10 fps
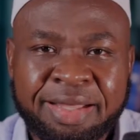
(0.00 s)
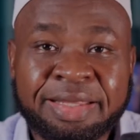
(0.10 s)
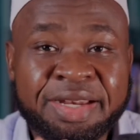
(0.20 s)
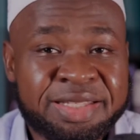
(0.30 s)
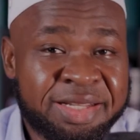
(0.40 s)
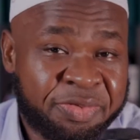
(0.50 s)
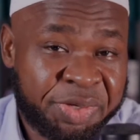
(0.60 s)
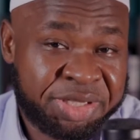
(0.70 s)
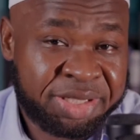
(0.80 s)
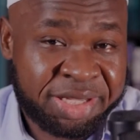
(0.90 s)
The recent
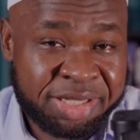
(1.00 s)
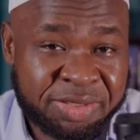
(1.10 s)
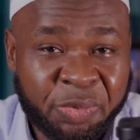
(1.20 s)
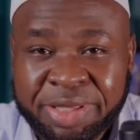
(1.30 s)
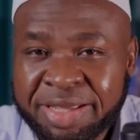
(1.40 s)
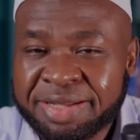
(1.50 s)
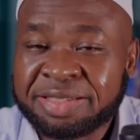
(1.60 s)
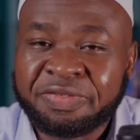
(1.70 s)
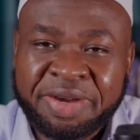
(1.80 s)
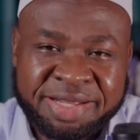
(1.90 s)
question is whether it
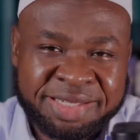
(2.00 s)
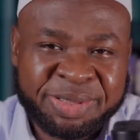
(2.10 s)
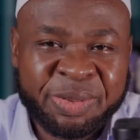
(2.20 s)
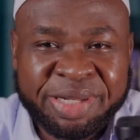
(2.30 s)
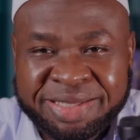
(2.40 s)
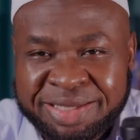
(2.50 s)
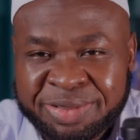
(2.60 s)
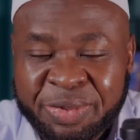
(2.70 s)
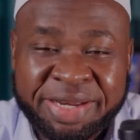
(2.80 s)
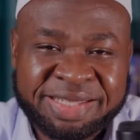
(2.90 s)
suffices to listen
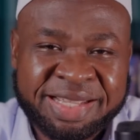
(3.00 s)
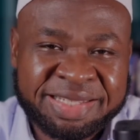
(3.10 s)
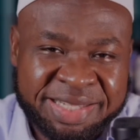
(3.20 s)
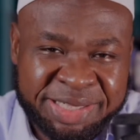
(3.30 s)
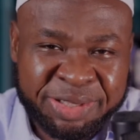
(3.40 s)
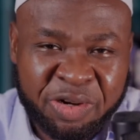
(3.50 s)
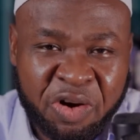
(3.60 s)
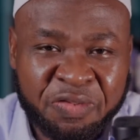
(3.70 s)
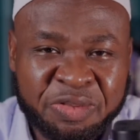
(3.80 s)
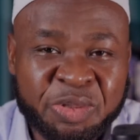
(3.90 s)
to a recitation
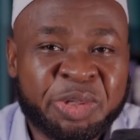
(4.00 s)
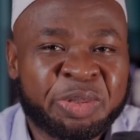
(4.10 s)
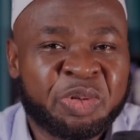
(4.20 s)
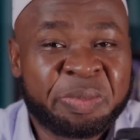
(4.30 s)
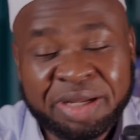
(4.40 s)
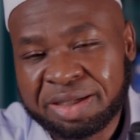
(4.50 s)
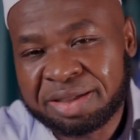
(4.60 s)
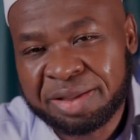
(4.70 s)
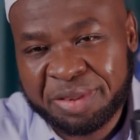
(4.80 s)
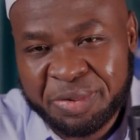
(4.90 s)
of Surah
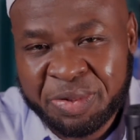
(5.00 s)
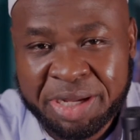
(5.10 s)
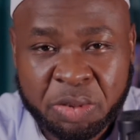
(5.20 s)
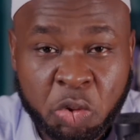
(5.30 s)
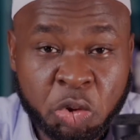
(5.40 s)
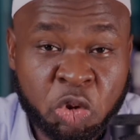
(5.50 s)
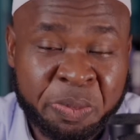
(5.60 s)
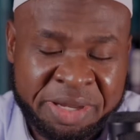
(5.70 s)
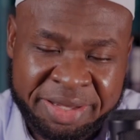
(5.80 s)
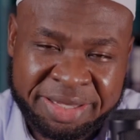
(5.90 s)
Al-Baqarah through an audio
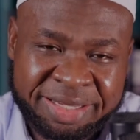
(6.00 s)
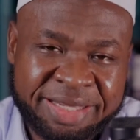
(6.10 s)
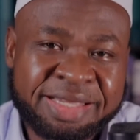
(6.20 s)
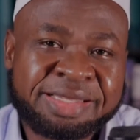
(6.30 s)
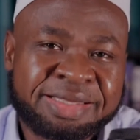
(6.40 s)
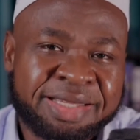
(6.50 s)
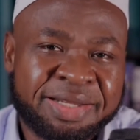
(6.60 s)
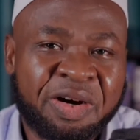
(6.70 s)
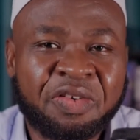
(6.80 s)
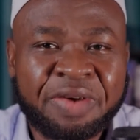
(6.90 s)
player instead
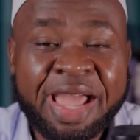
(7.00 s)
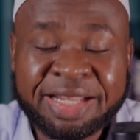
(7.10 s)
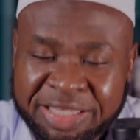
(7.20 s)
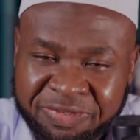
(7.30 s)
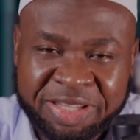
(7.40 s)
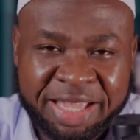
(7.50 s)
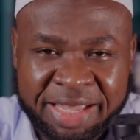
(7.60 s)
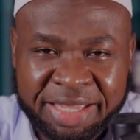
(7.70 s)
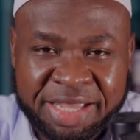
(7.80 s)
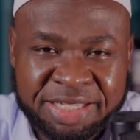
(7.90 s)
of actively
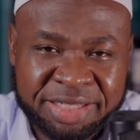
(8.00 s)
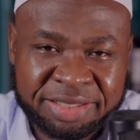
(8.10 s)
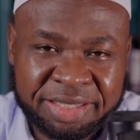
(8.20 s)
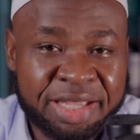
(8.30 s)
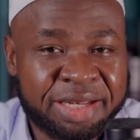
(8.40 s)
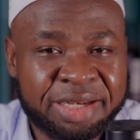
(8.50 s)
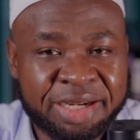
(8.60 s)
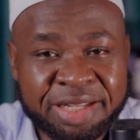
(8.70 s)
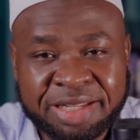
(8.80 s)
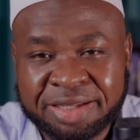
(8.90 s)
engaging in
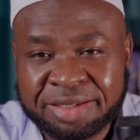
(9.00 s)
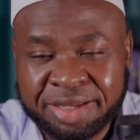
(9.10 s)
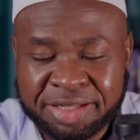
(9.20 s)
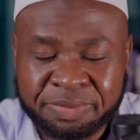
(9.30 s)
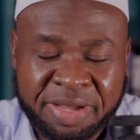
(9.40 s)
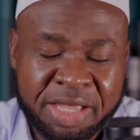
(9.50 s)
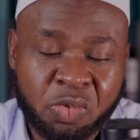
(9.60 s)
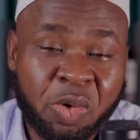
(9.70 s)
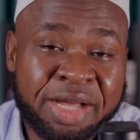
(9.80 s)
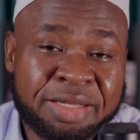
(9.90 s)
reading it by
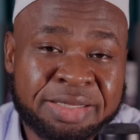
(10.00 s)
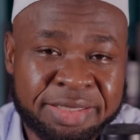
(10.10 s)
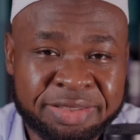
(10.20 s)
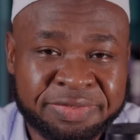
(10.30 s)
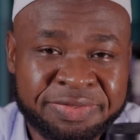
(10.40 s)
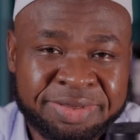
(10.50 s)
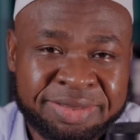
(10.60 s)
oneself.